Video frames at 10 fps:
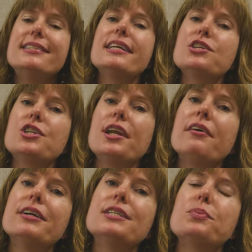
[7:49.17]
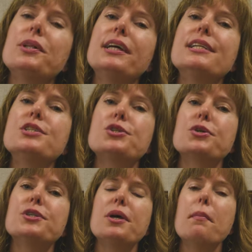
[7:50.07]
dictionaries will
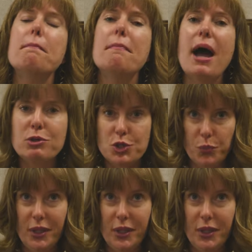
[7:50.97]
insert mount